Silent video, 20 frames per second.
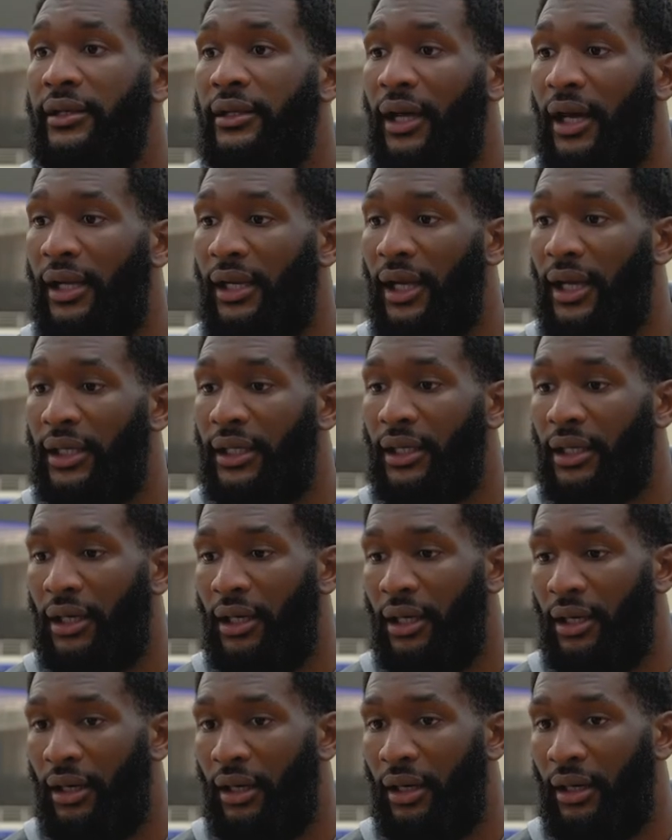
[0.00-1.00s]
that like
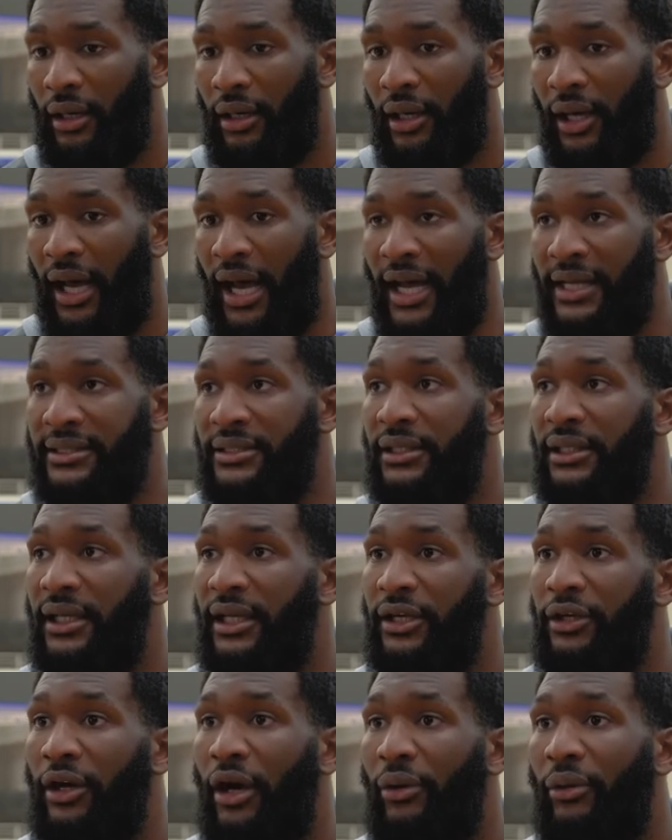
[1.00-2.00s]
as
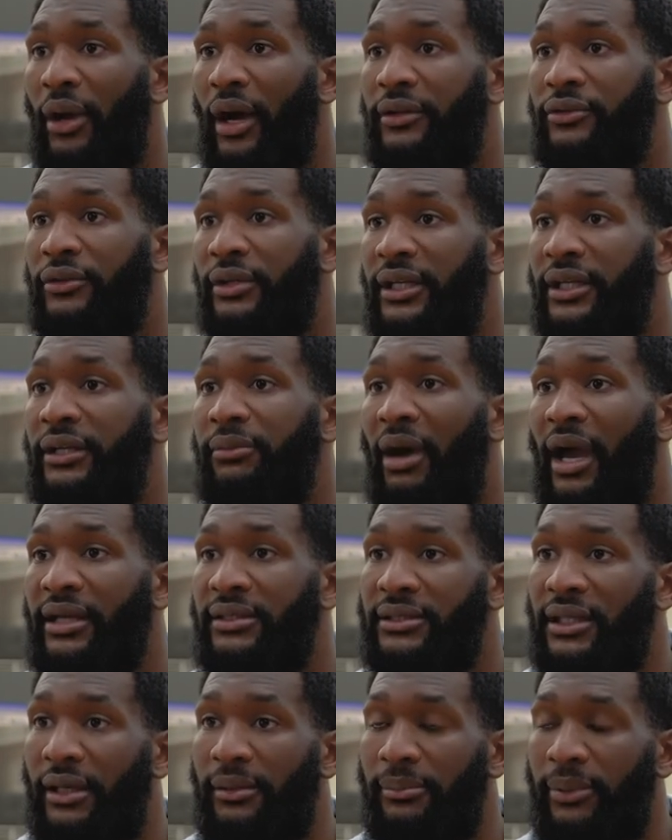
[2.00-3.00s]
leader we have to lead by
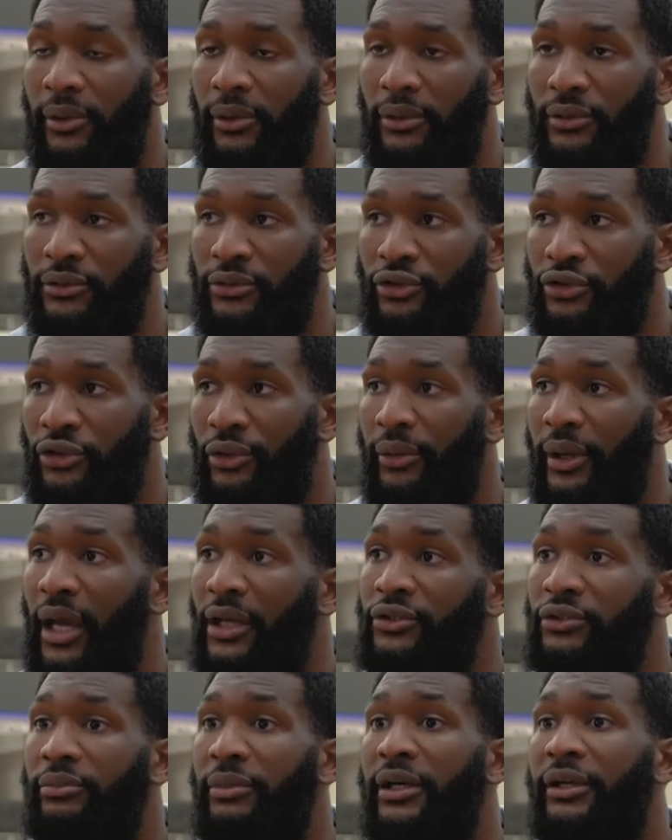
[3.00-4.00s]
example, so we
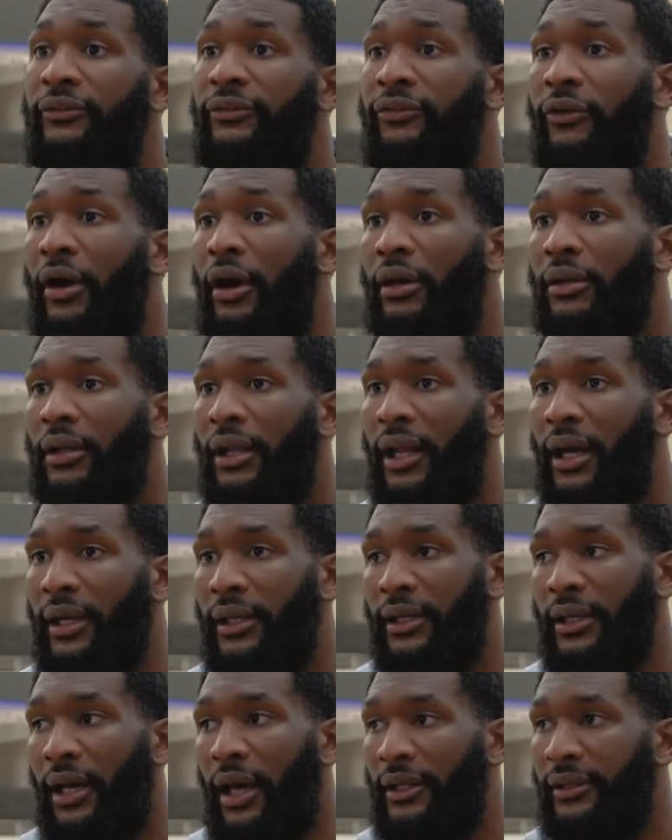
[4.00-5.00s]
have to be in front. Like,
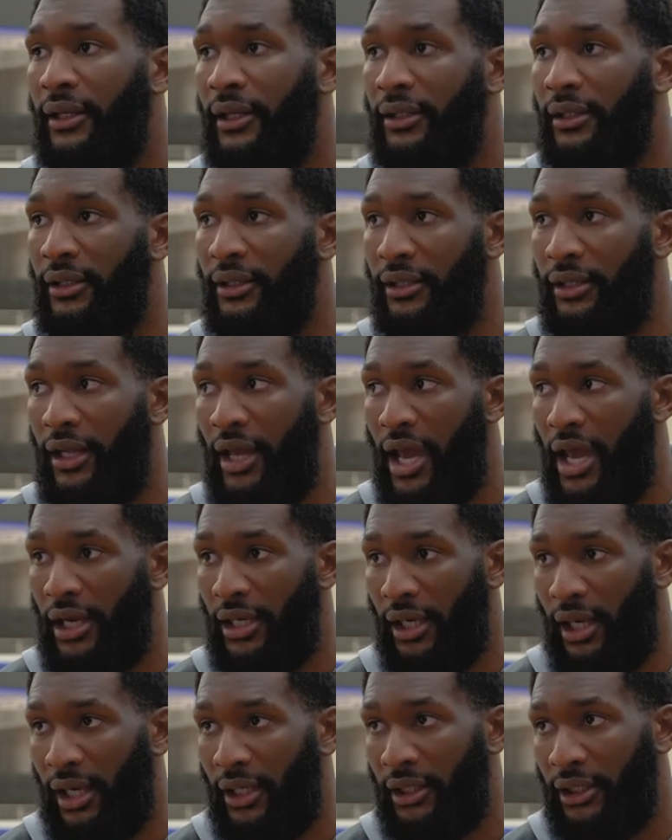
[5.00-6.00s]
at the end of the day,
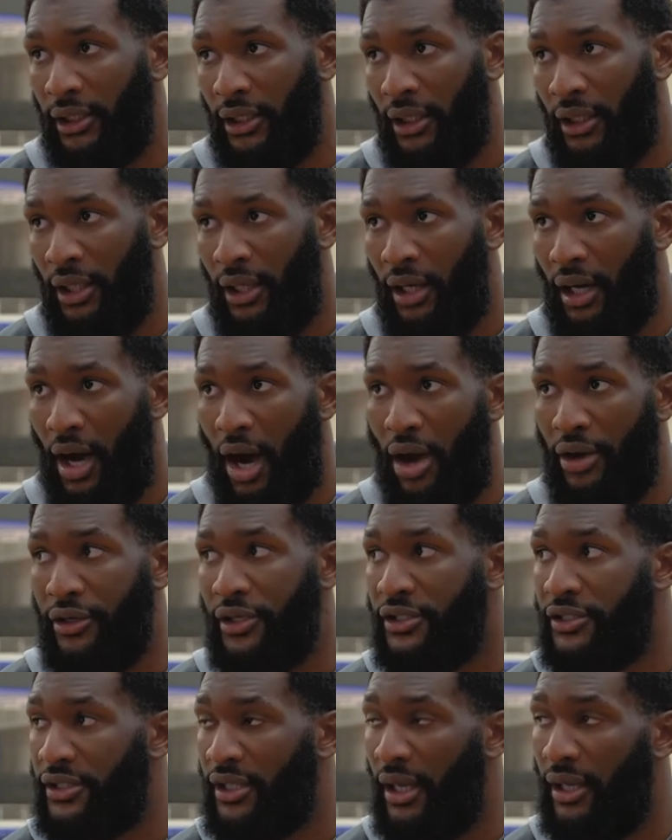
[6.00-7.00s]
like, I
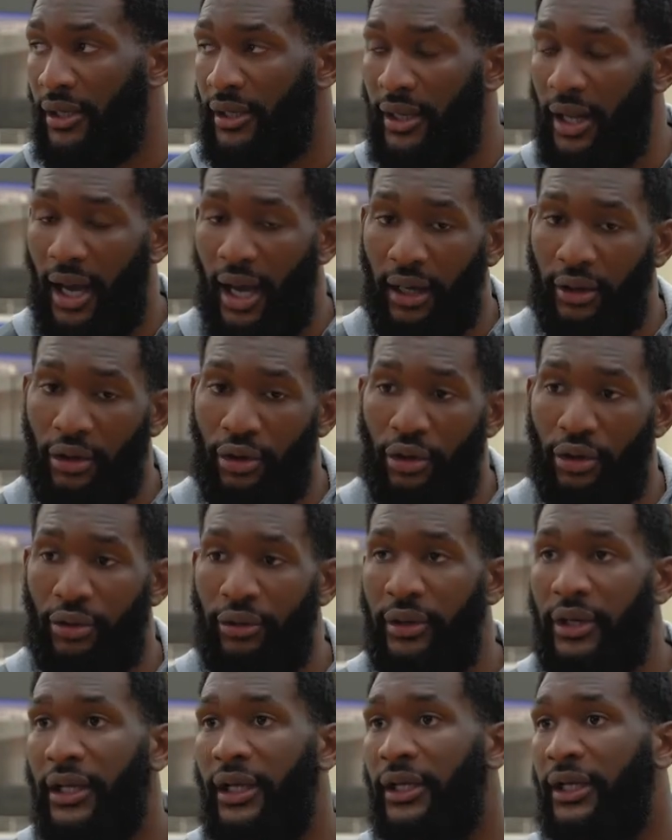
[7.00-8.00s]
understand that
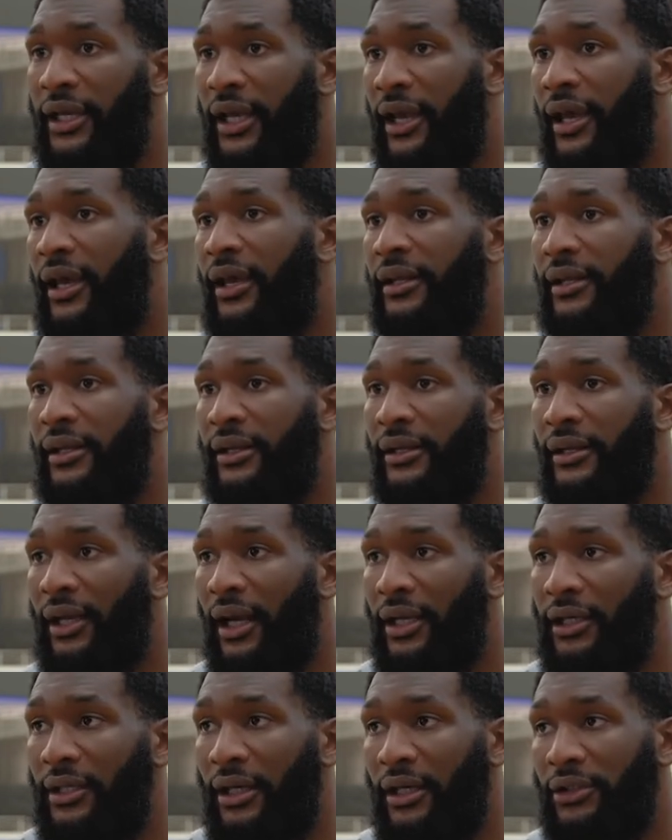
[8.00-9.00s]
Corey, Ken, and
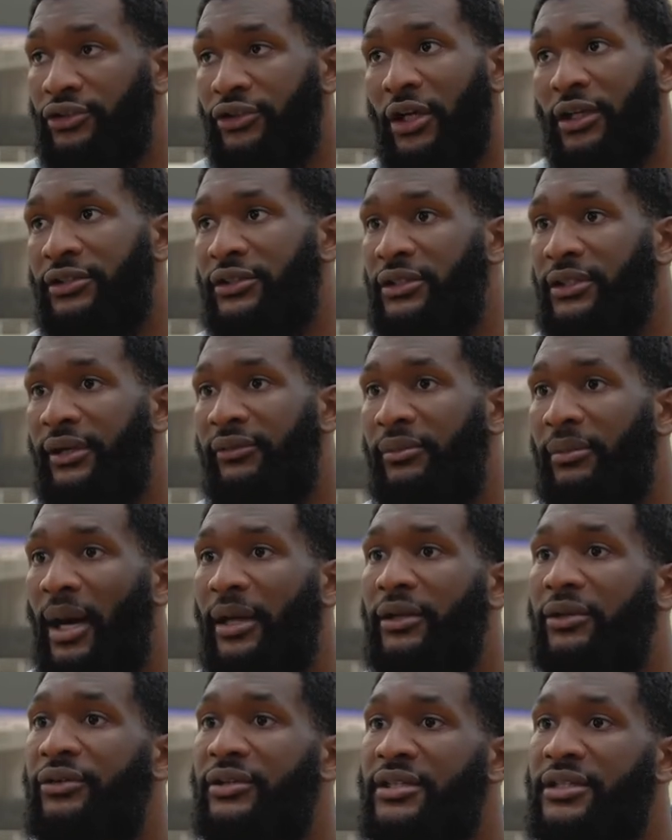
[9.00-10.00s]
like Justin,
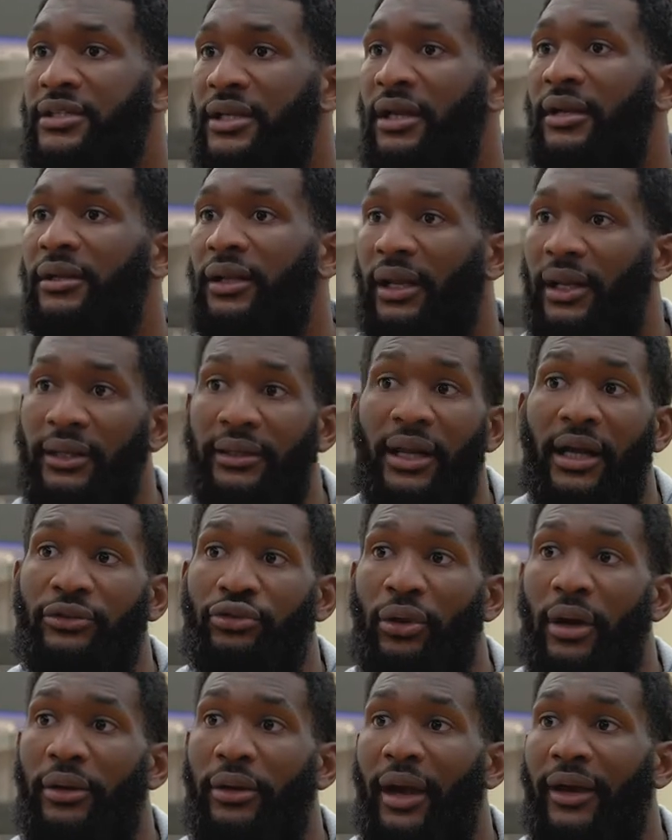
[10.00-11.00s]
everybody understand that like
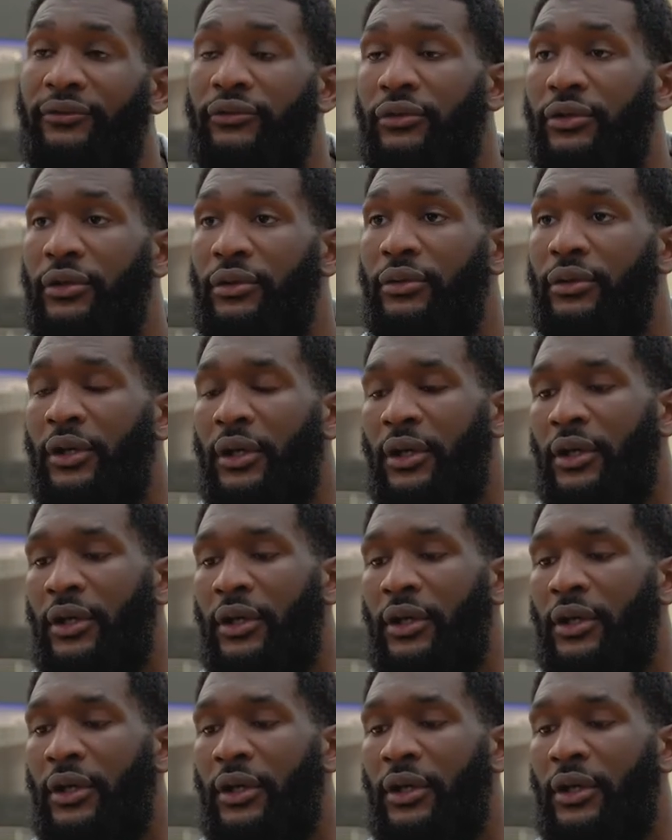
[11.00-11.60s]
that's what we have to do.